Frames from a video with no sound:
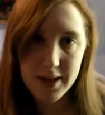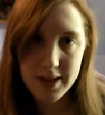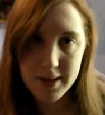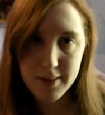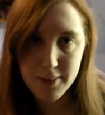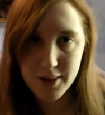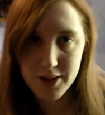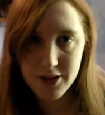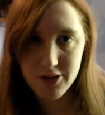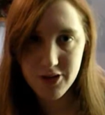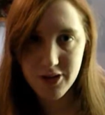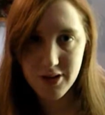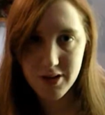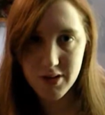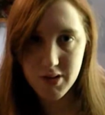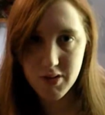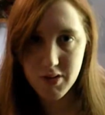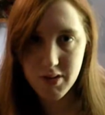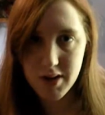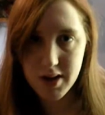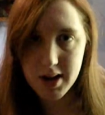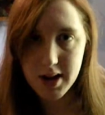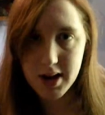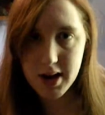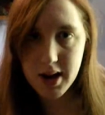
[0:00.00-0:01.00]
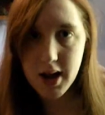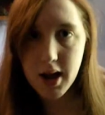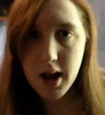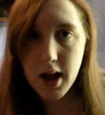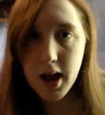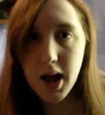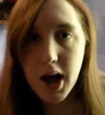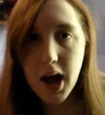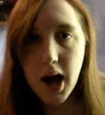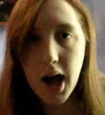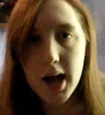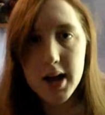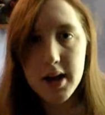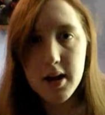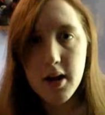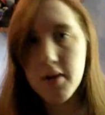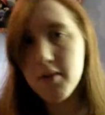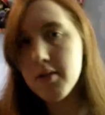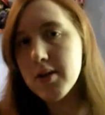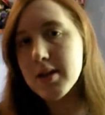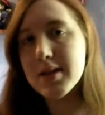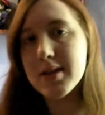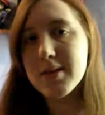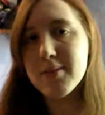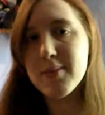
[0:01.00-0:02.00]
Invisible Children. I
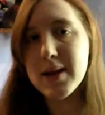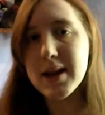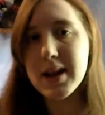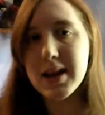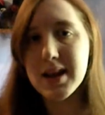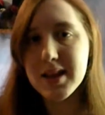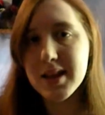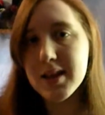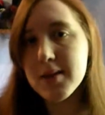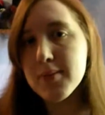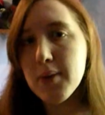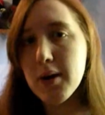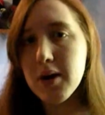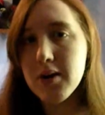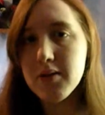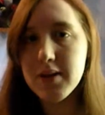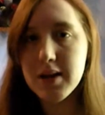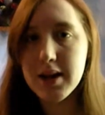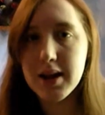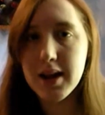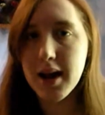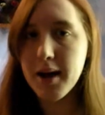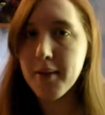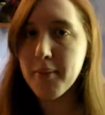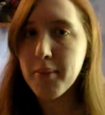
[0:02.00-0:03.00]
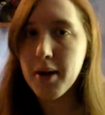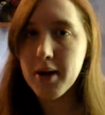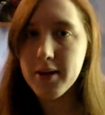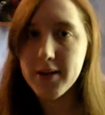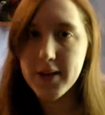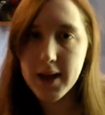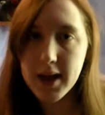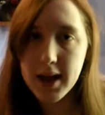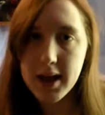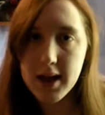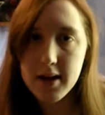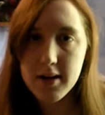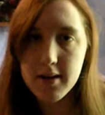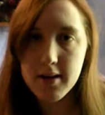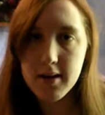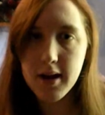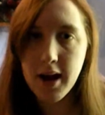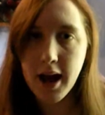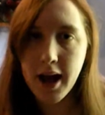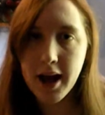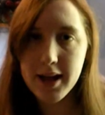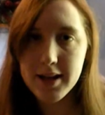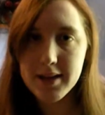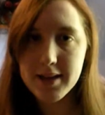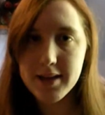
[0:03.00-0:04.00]
know it's been exploding up on the
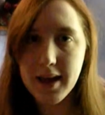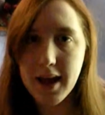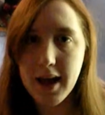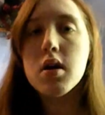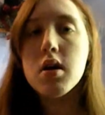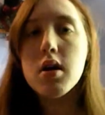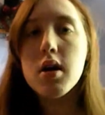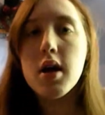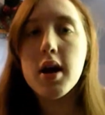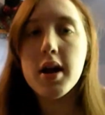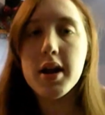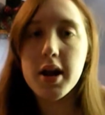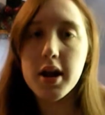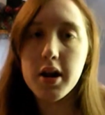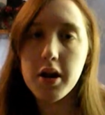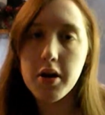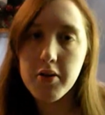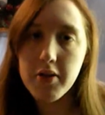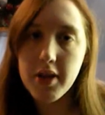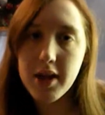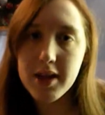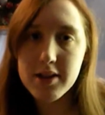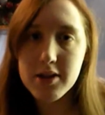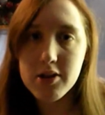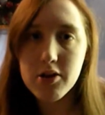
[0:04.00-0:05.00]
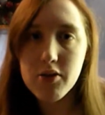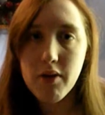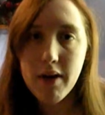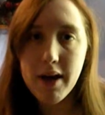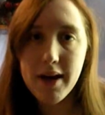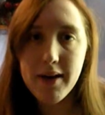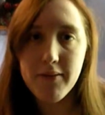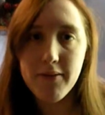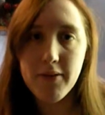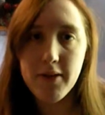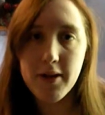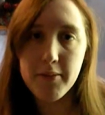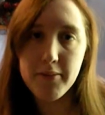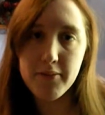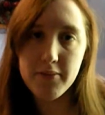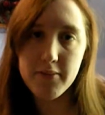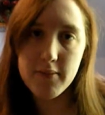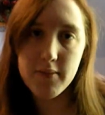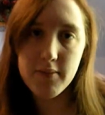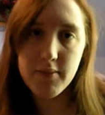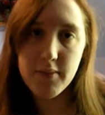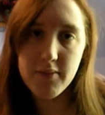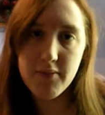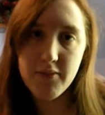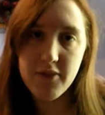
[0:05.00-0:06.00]
internet, and I know that's great for
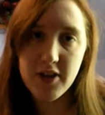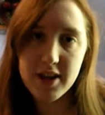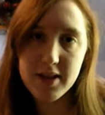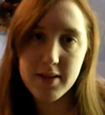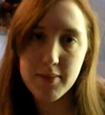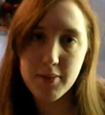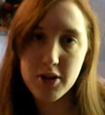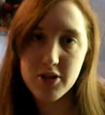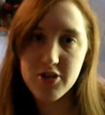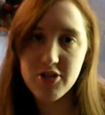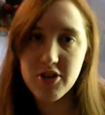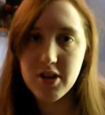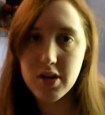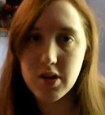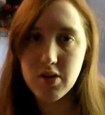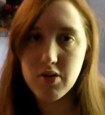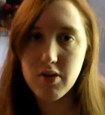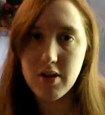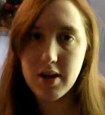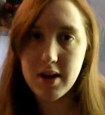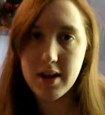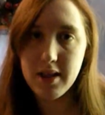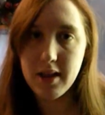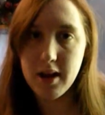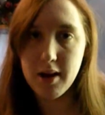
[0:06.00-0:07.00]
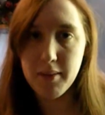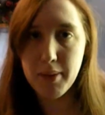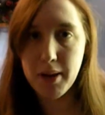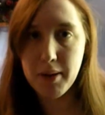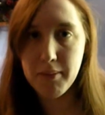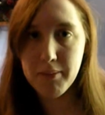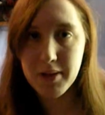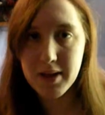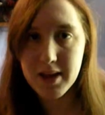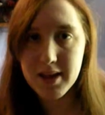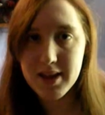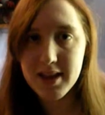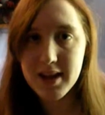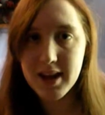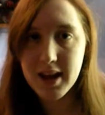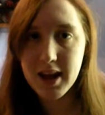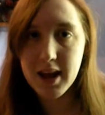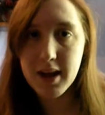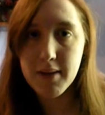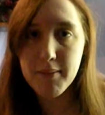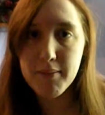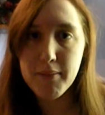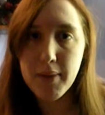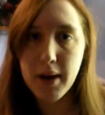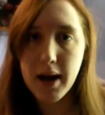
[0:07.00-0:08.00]
Invisible Children and their
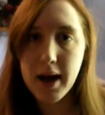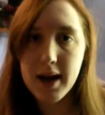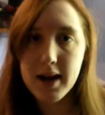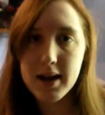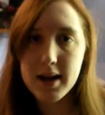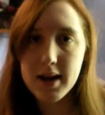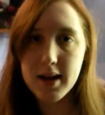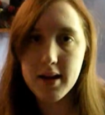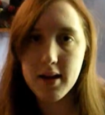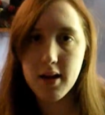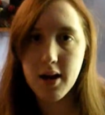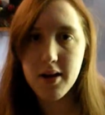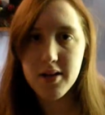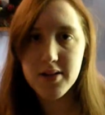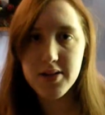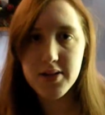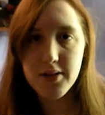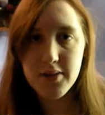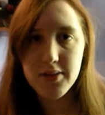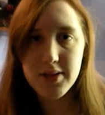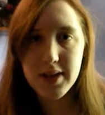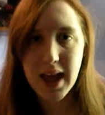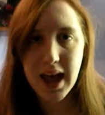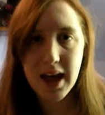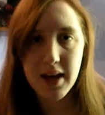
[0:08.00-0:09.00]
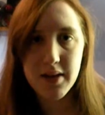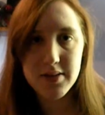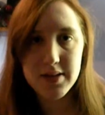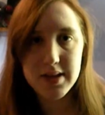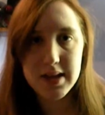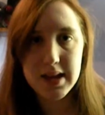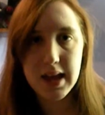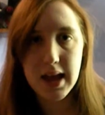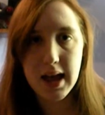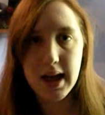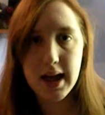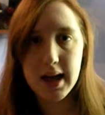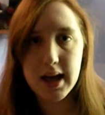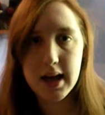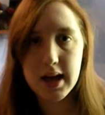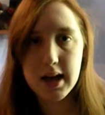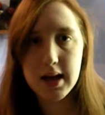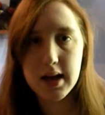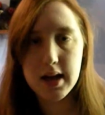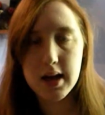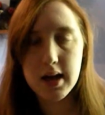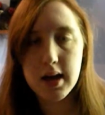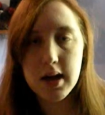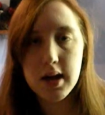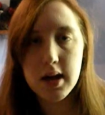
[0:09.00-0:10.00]
publicity, but it also sounds
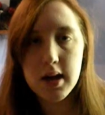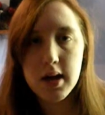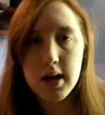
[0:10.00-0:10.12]
like